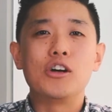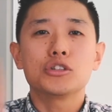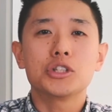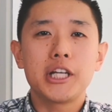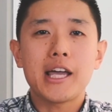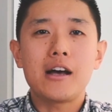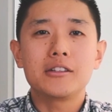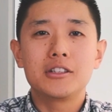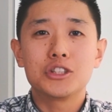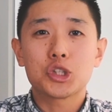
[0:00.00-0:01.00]
Also check out
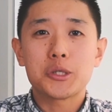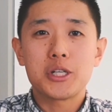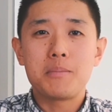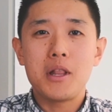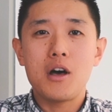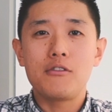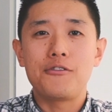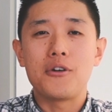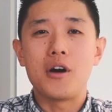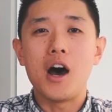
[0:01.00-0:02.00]
the description below
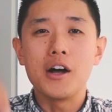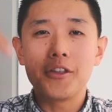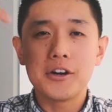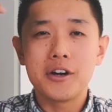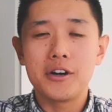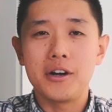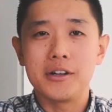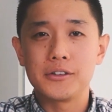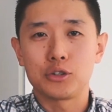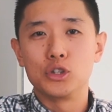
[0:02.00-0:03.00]
for other
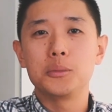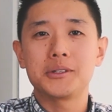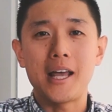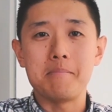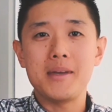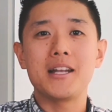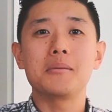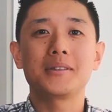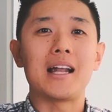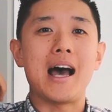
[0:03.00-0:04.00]
groups and
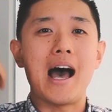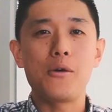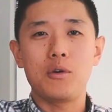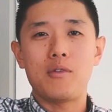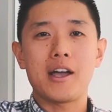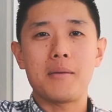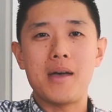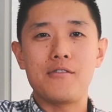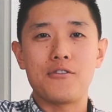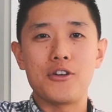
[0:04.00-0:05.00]
meetups that I will
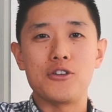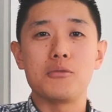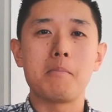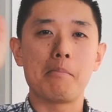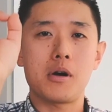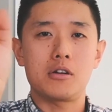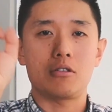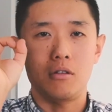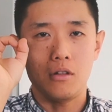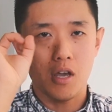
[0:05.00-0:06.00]
recommend for you
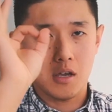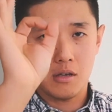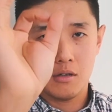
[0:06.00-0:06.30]
personally.